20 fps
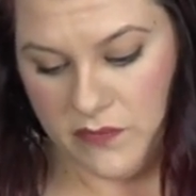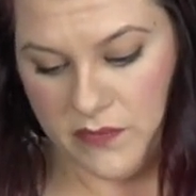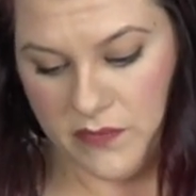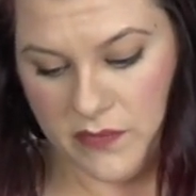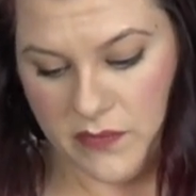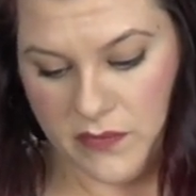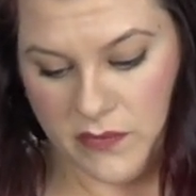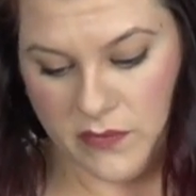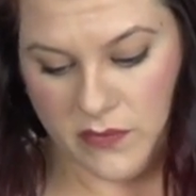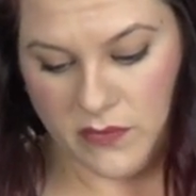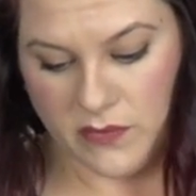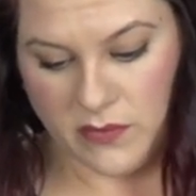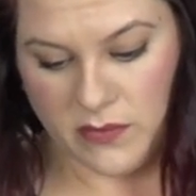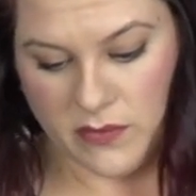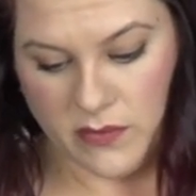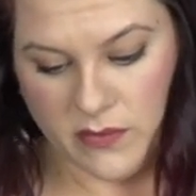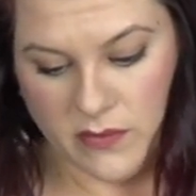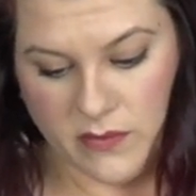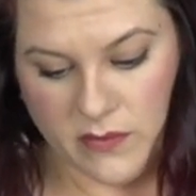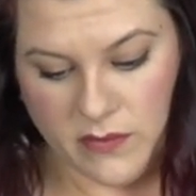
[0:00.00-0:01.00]

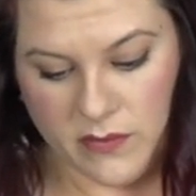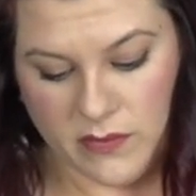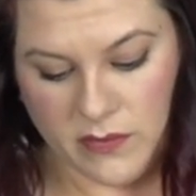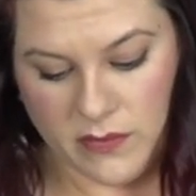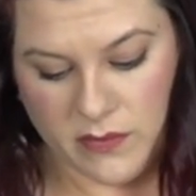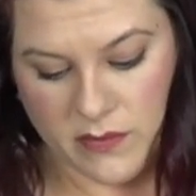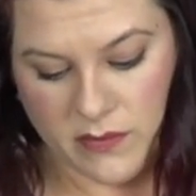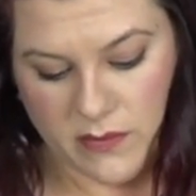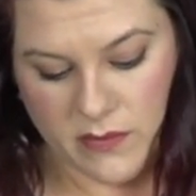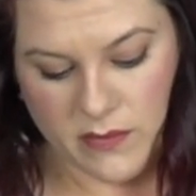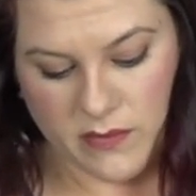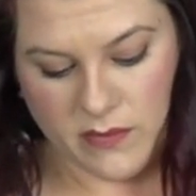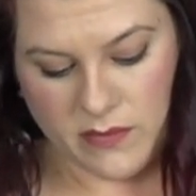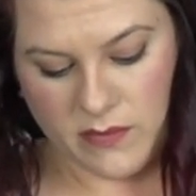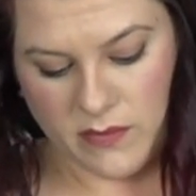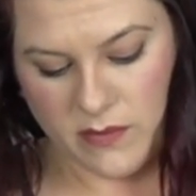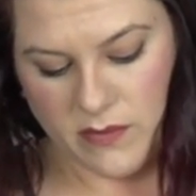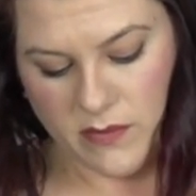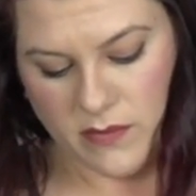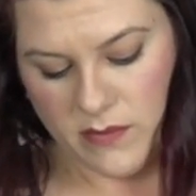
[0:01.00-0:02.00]

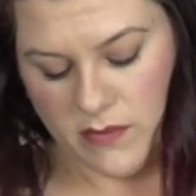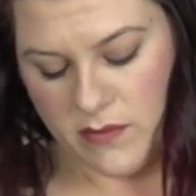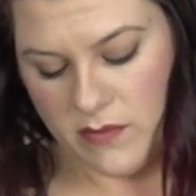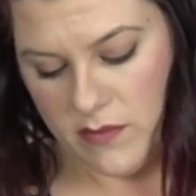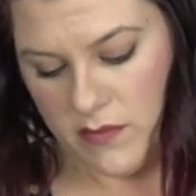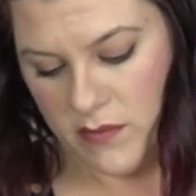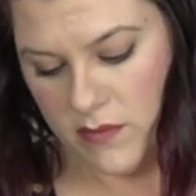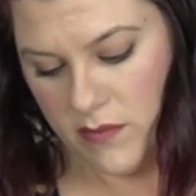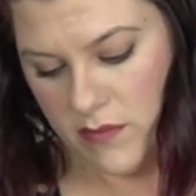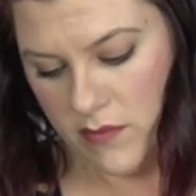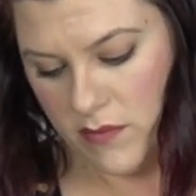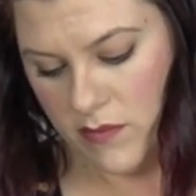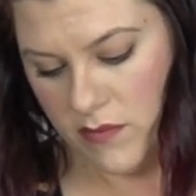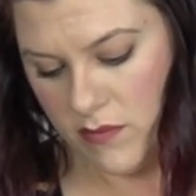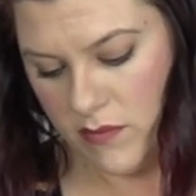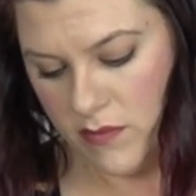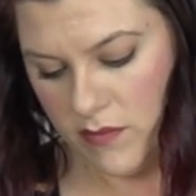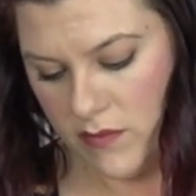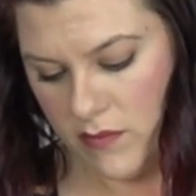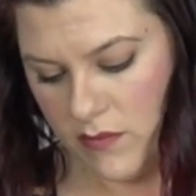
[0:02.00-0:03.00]

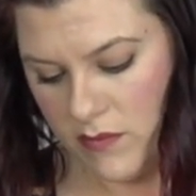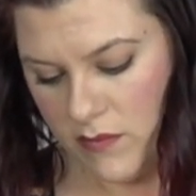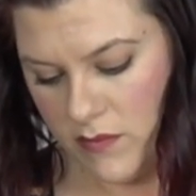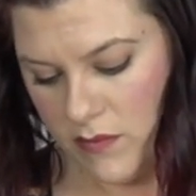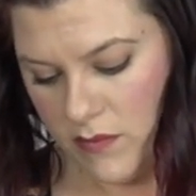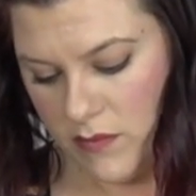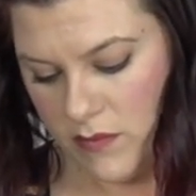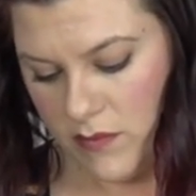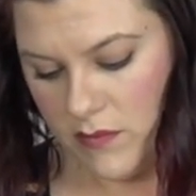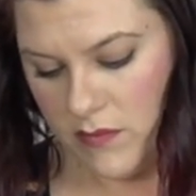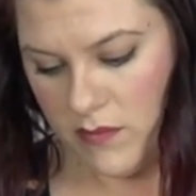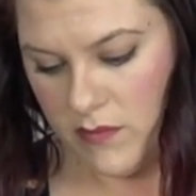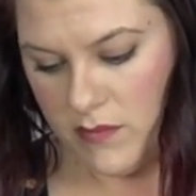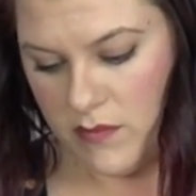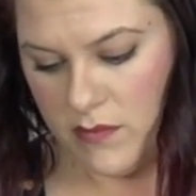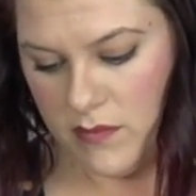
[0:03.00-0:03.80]
Nobody speaks.